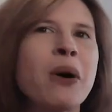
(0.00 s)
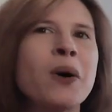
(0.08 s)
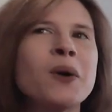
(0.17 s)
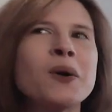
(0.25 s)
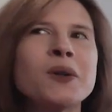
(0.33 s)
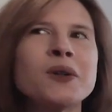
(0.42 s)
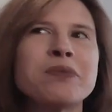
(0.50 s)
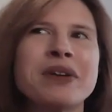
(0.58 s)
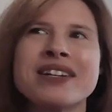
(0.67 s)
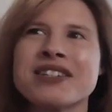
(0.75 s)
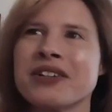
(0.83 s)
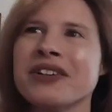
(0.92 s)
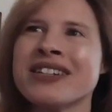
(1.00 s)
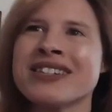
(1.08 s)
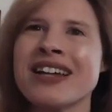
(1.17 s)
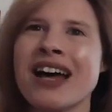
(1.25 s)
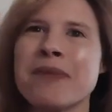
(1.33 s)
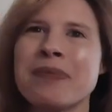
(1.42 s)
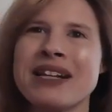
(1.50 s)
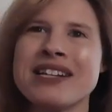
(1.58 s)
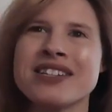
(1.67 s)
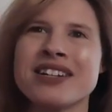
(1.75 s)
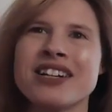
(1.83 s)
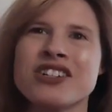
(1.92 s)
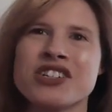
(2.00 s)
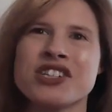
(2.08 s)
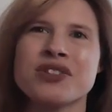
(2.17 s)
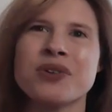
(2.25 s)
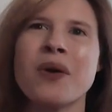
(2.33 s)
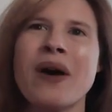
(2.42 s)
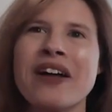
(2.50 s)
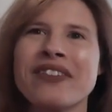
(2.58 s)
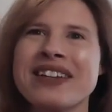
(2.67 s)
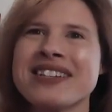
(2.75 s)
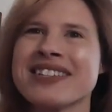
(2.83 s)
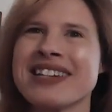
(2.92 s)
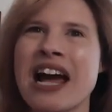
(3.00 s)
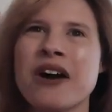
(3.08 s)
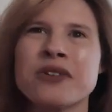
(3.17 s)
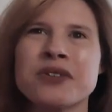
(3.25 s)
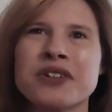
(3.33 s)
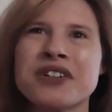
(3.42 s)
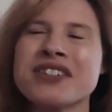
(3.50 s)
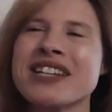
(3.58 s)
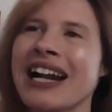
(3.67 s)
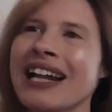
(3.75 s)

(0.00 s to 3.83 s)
bold because the hood's up and he's going to just throw out these scoundrels.